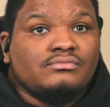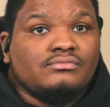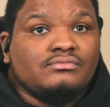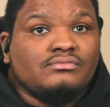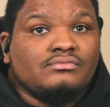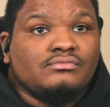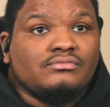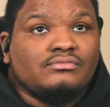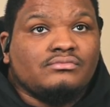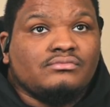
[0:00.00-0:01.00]

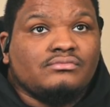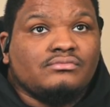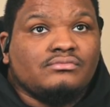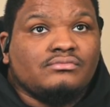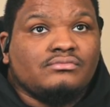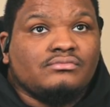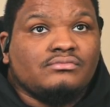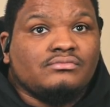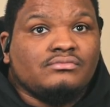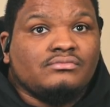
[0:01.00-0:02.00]

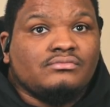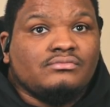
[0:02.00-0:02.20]
(not speaking)